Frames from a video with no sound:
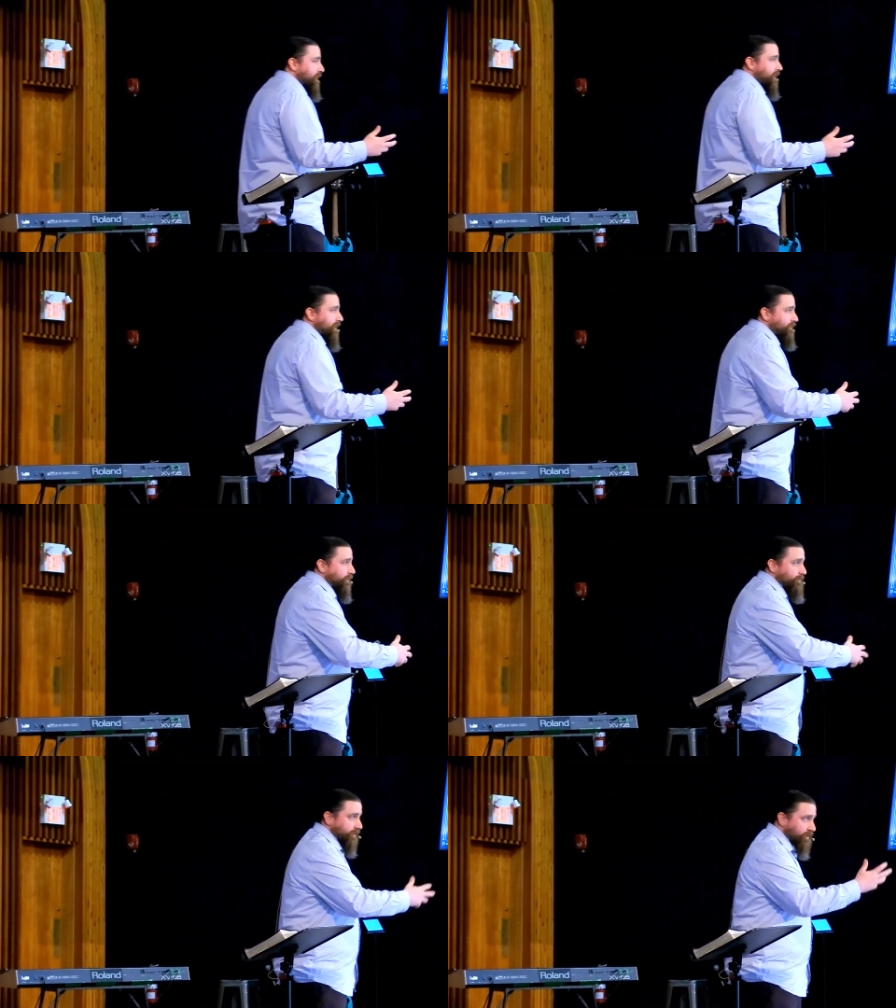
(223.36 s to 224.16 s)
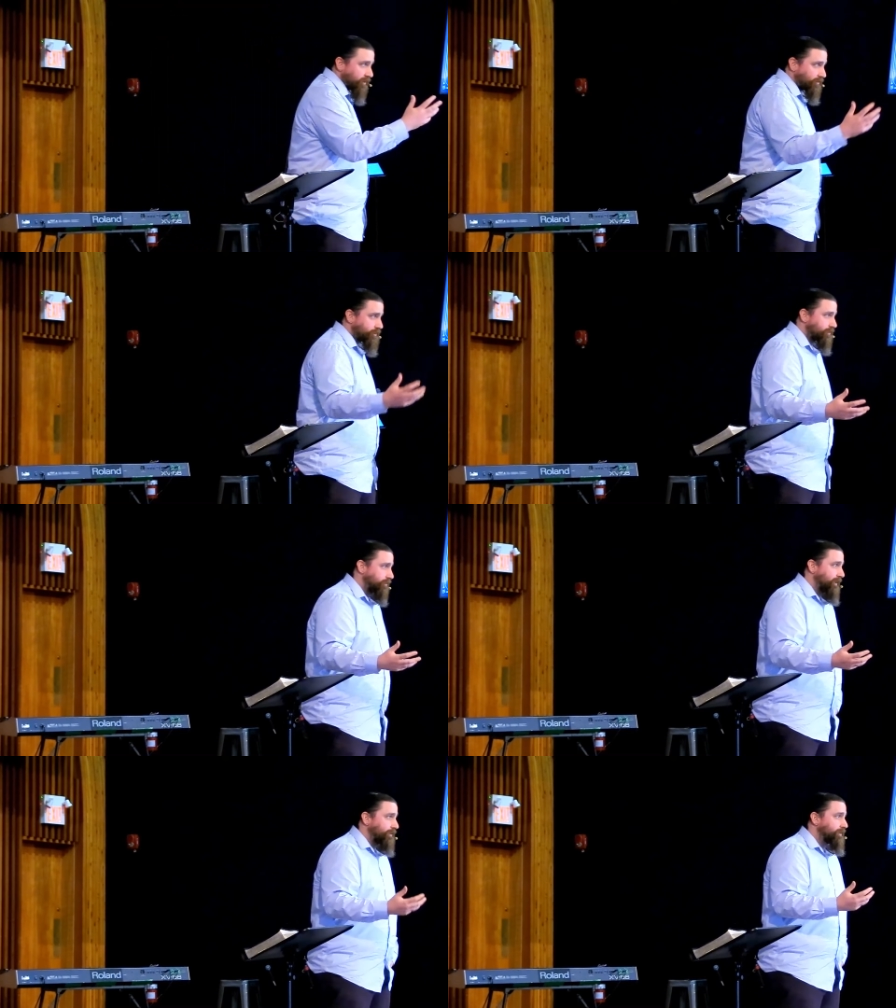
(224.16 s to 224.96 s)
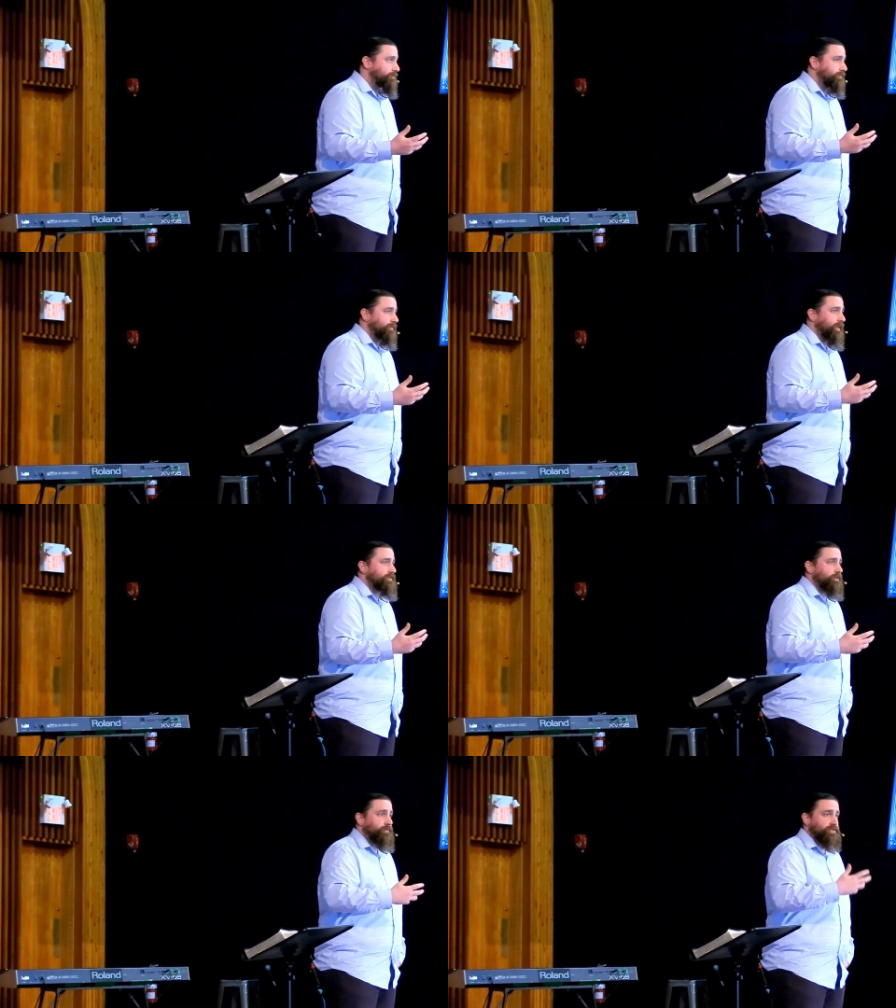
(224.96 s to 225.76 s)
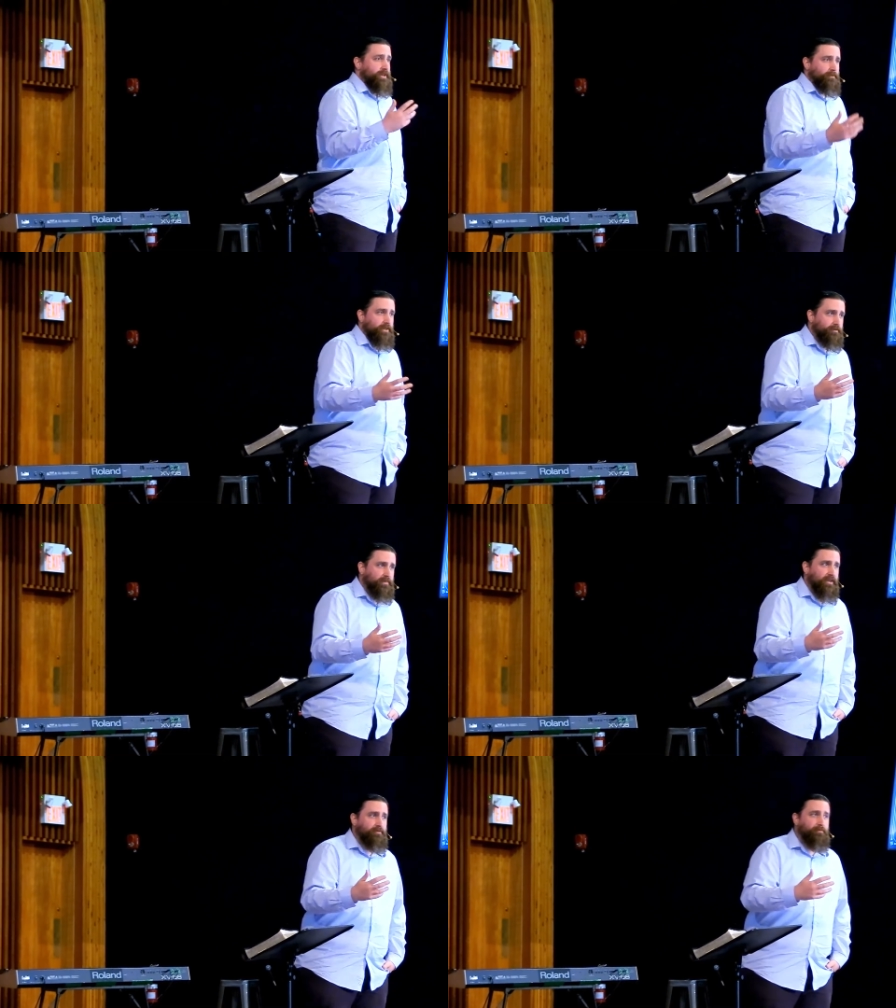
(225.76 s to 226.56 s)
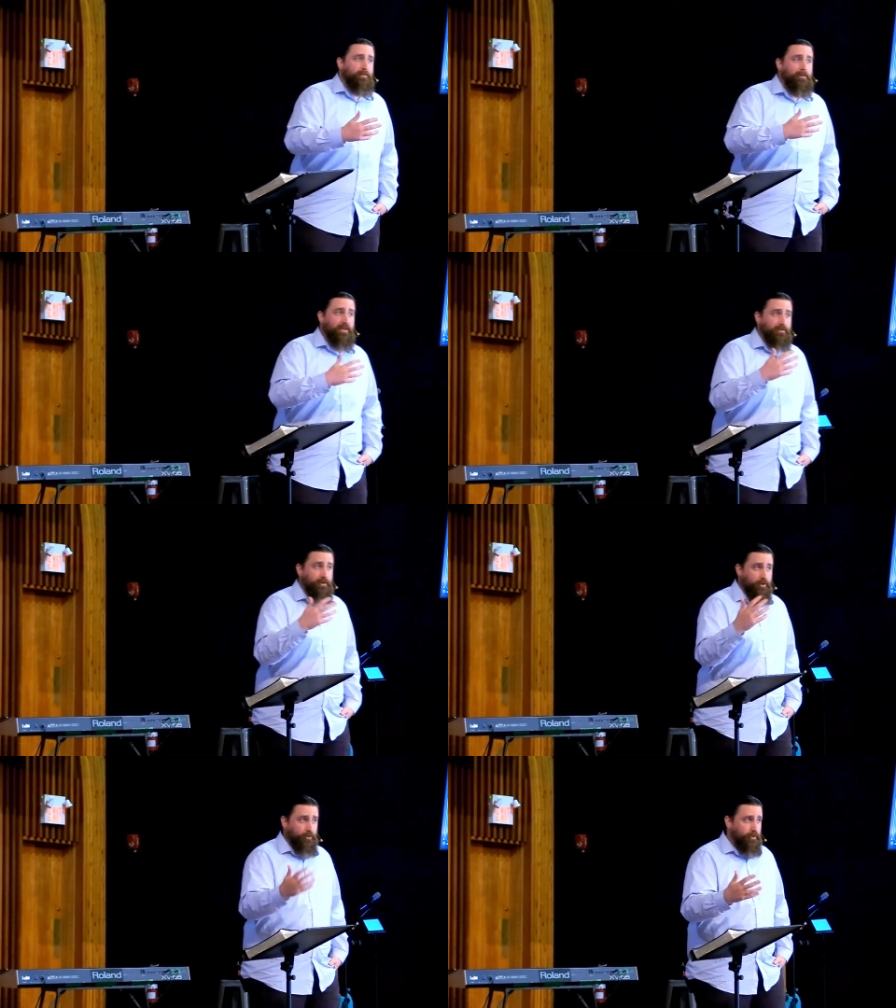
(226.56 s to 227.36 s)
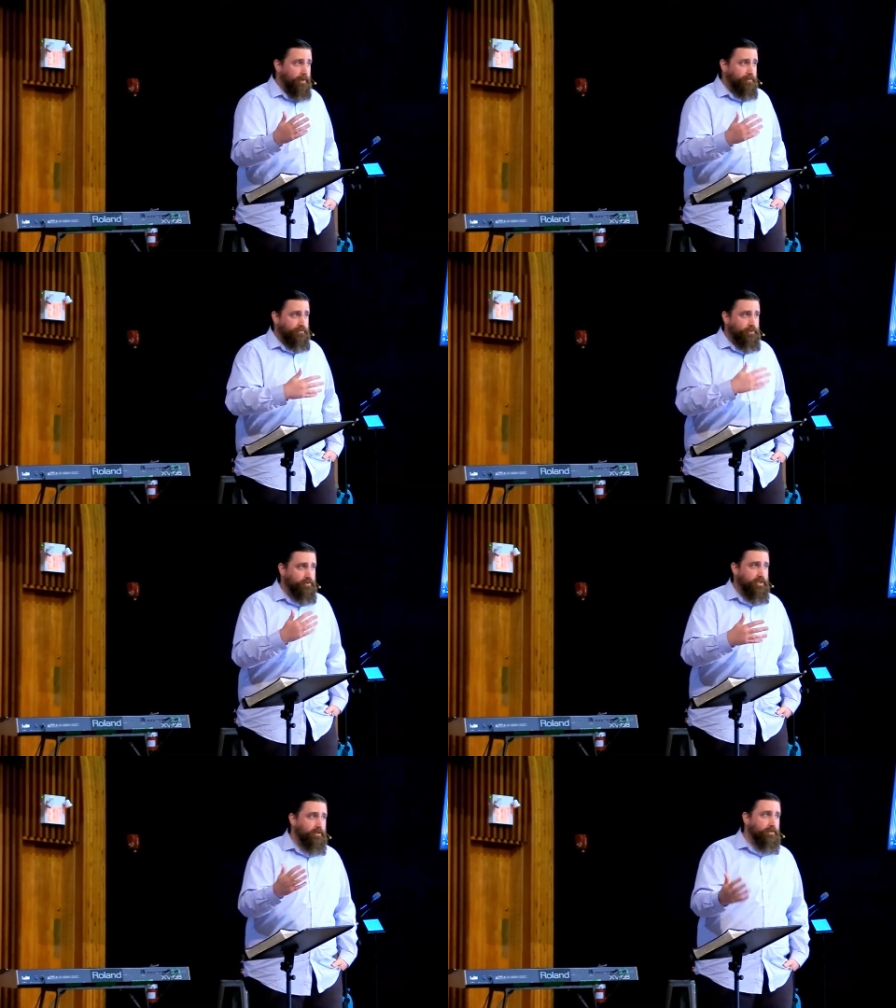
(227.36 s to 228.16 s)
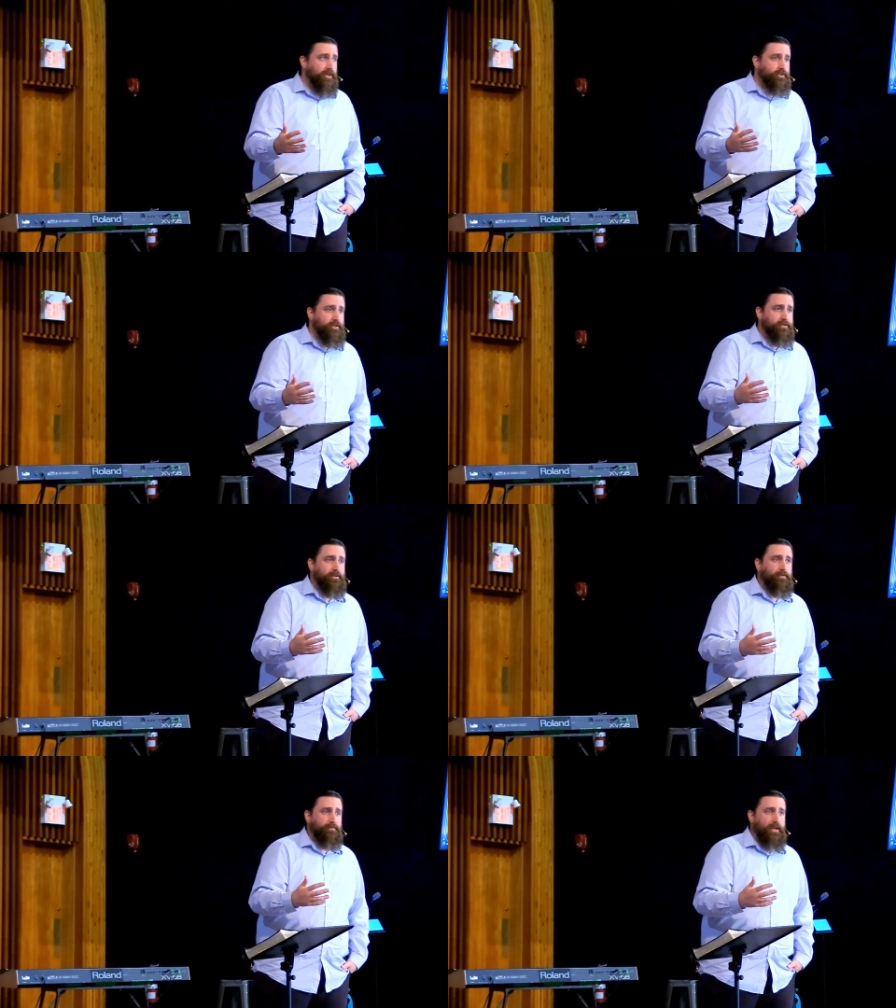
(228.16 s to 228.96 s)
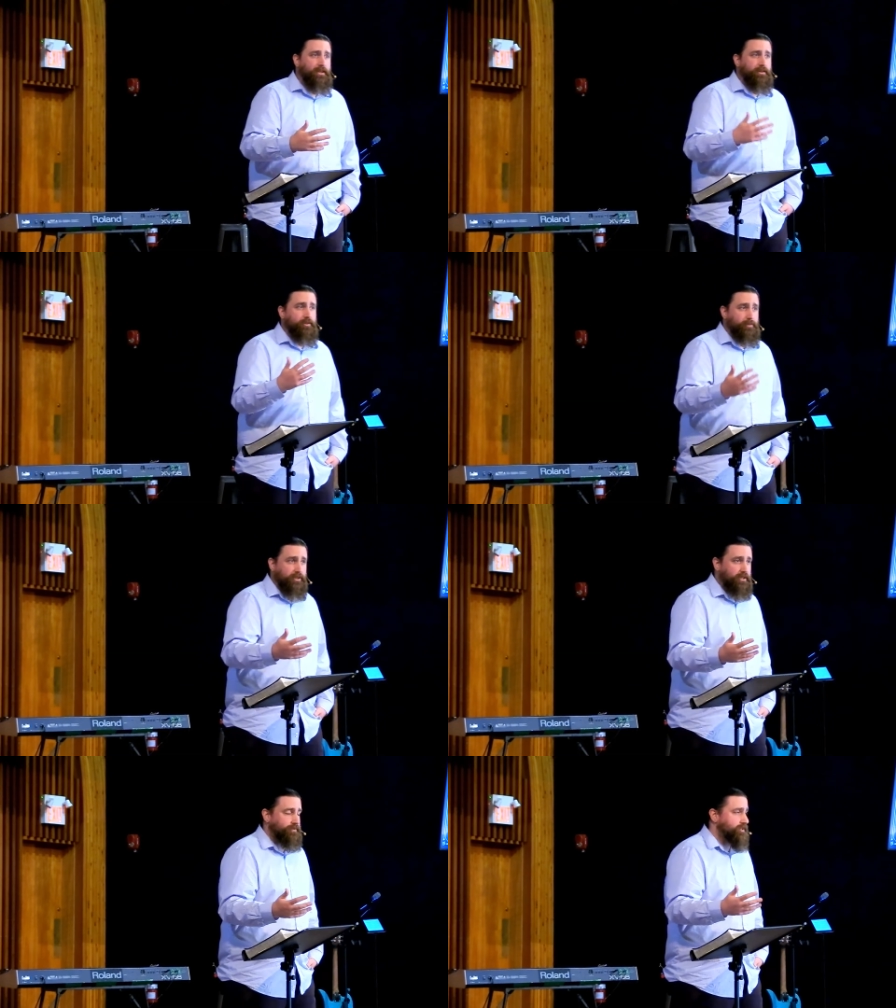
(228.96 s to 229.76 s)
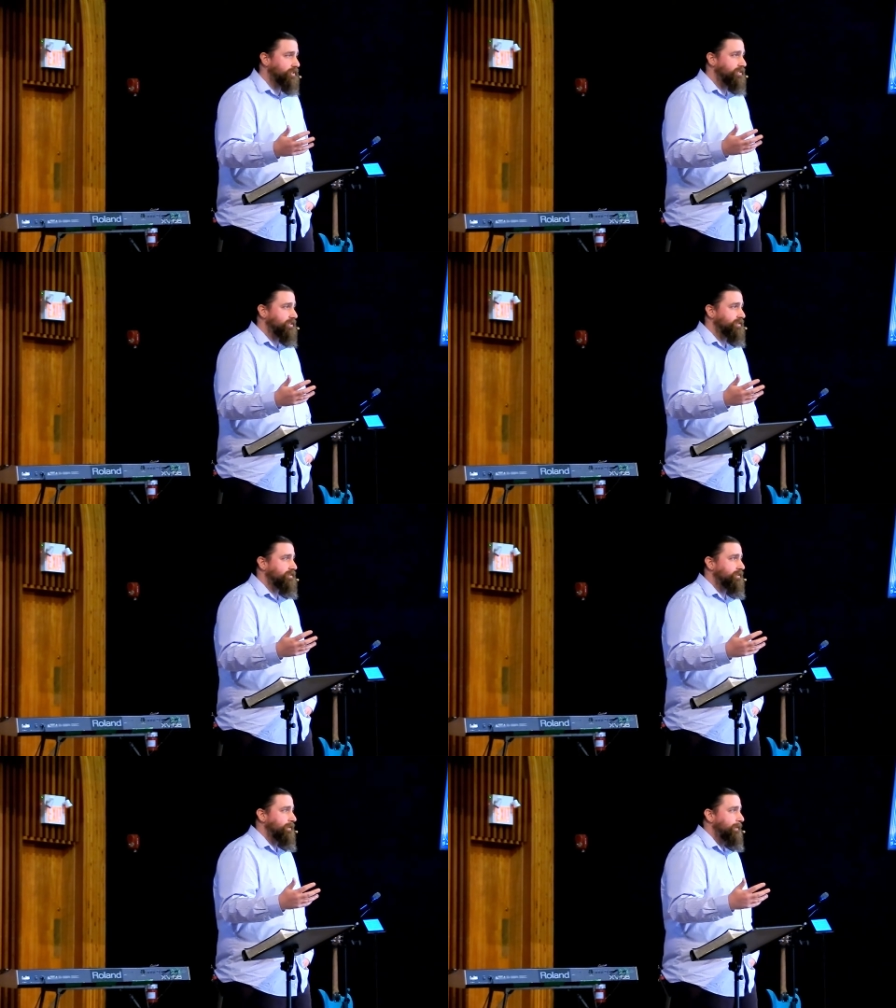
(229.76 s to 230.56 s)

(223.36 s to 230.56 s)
from the culture around them. And so, for some of them, they maybe even grew up a few generations in their faith and their belief in Jesus.